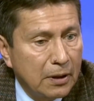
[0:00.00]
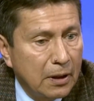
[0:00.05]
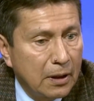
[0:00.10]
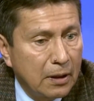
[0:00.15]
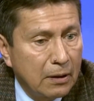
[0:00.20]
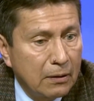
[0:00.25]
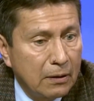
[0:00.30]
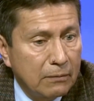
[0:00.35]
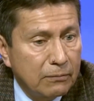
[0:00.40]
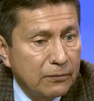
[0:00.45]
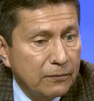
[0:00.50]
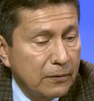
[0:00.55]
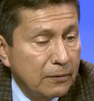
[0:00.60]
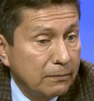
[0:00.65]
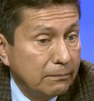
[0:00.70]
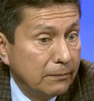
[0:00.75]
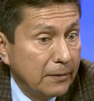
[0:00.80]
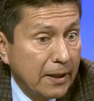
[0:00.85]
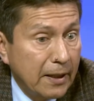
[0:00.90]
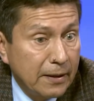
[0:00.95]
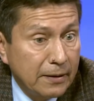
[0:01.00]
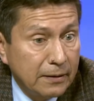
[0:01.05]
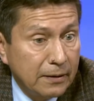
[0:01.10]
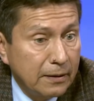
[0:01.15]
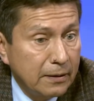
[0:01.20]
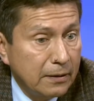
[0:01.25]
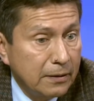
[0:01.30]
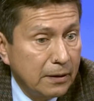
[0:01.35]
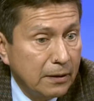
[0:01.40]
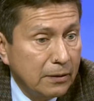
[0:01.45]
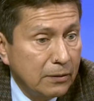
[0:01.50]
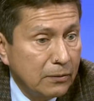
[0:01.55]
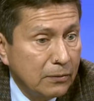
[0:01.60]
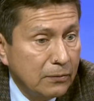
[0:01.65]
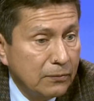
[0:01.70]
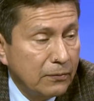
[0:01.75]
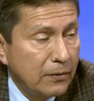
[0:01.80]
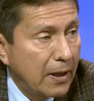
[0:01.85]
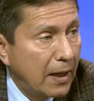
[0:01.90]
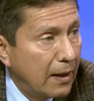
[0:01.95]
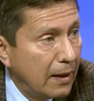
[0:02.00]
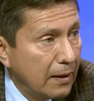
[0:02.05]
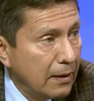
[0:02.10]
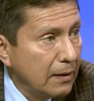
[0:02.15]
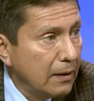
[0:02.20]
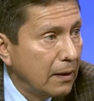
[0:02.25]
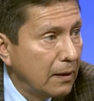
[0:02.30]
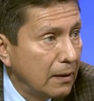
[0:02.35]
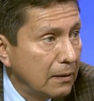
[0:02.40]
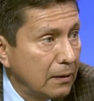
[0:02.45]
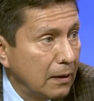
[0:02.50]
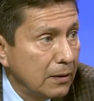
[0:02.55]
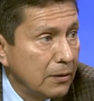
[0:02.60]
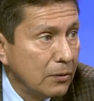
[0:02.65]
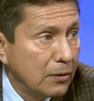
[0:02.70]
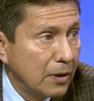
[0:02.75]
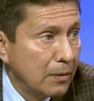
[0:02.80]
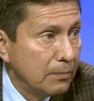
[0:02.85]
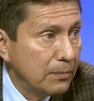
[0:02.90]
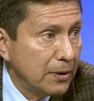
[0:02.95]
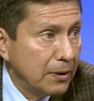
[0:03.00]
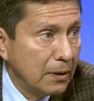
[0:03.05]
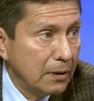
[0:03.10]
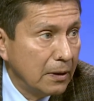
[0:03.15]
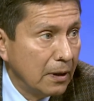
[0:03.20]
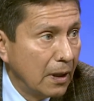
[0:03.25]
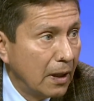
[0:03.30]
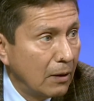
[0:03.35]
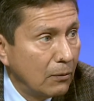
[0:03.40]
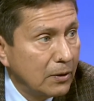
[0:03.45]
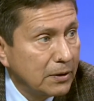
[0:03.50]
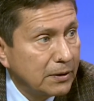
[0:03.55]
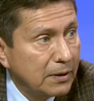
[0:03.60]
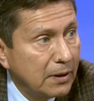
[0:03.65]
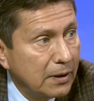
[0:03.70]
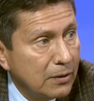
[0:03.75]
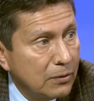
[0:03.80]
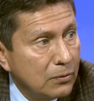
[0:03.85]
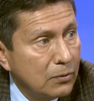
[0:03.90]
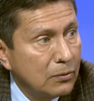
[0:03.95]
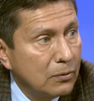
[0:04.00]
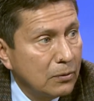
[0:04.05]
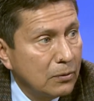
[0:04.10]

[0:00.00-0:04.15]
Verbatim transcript: uh, from 9:30 to 5, and uh, you can pick the hours that you